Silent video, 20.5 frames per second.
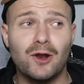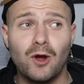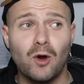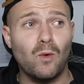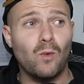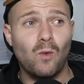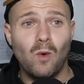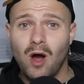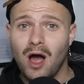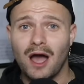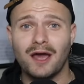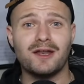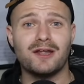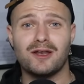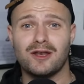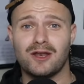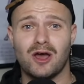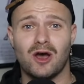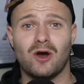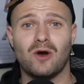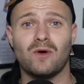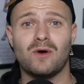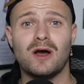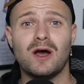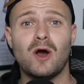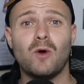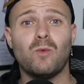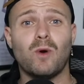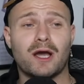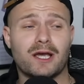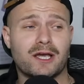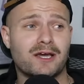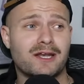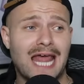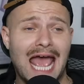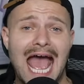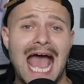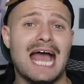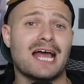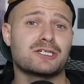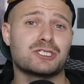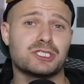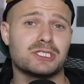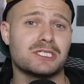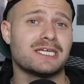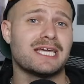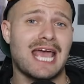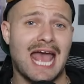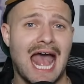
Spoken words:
don't want to know what could actually